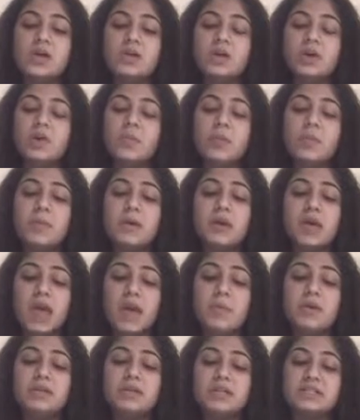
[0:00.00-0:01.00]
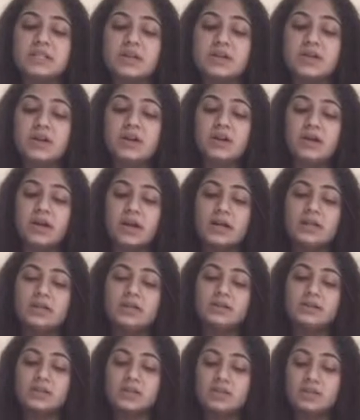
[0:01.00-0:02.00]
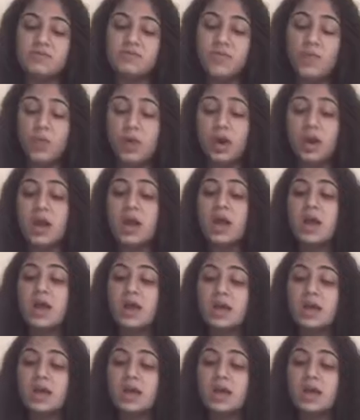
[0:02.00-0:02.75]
Nkrumah became a dictator, and in 1964,